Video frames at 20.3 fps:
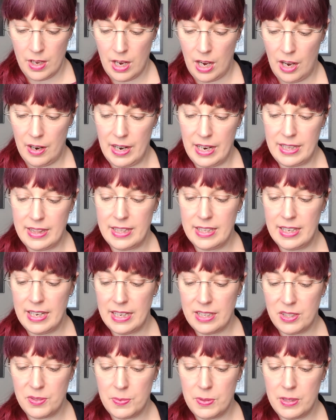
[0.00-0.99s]
All right, the
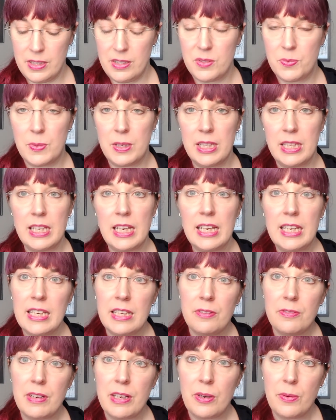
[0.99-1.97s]
next one is one that I
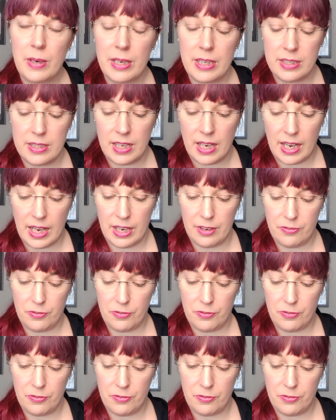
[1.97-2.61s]
didn't rate quite as high,